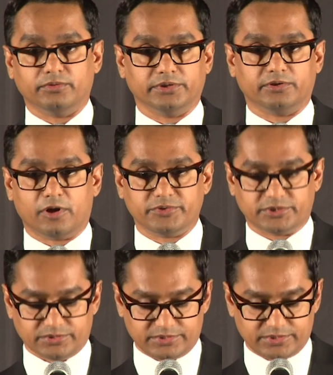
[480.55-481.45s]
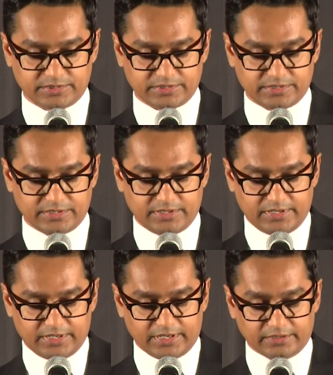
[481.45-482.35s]
to other options.
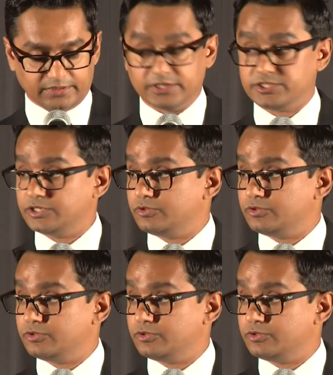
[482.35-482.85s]
In addition